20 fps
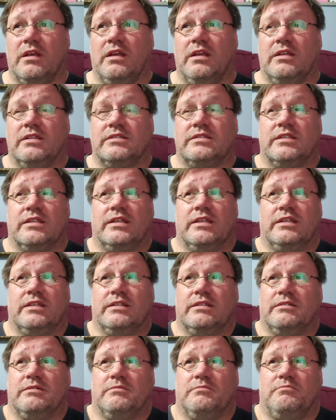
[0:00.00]
it's like
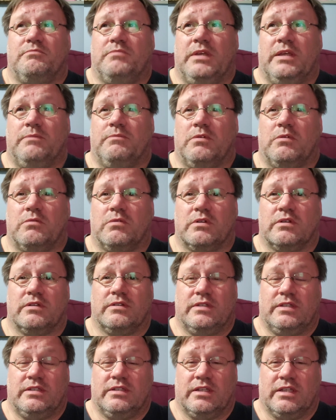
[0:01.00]
people were
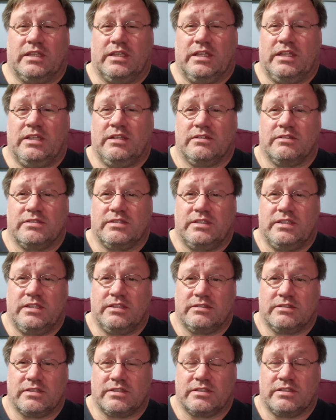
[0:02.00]
like, here's
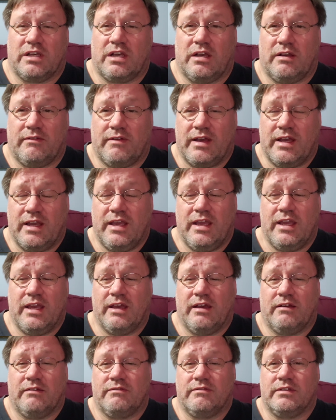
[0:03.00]
a solve I
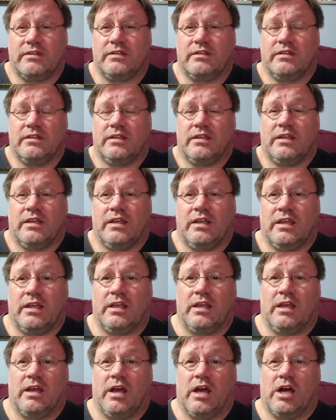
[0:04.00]
have, and
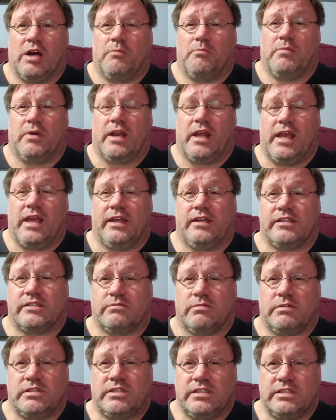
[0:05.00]
but I had to
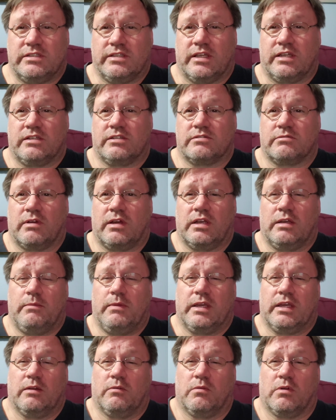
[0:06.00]
switch these letters around to
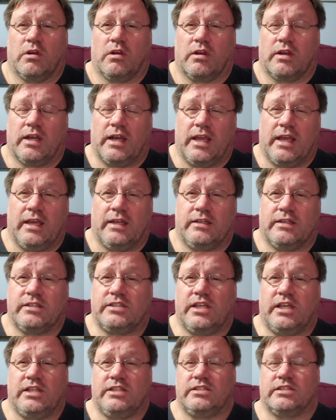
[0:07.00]
make it work, and I had to
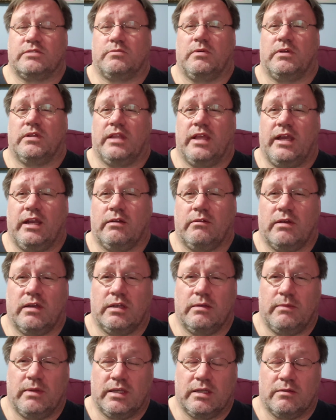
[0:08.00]
change this one line around
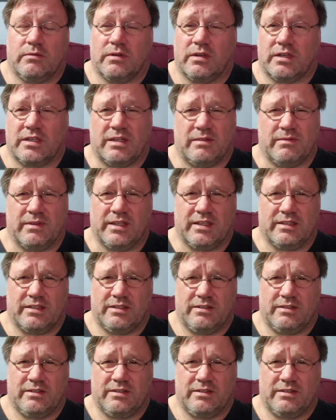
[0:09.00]
to make it work. I'm like,